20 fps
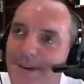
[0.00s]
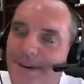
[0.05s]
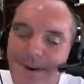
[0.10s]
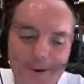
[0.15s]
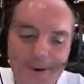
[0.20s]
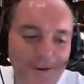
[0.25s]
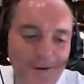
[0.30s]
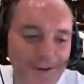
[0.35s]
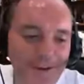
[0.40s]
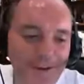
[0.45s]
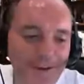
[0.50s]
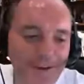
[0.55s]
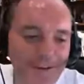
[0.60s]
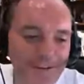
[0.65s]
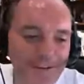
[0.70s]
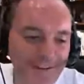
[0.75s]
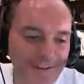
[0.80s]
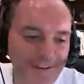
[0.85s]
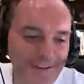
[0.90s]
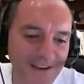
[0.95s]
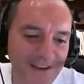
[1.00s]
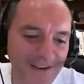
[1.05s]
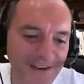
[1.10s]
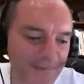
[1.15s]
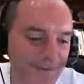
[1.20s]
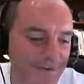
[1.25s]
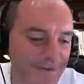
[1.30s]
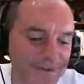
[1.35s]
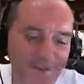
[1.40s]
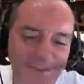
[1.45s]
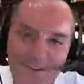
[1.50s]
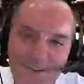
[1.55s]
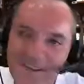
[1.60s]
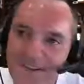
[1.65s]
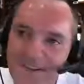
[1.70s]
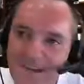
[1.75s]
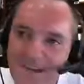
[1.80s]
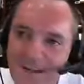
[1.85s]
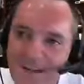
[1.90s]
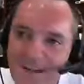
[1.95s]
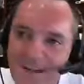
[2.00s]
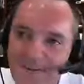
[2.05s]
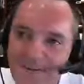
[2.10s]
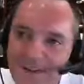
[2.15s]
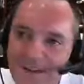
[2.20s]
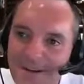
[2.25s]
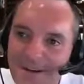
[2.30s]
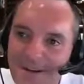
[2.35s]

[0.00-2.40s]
Well, Gretchen, I appreciate your time.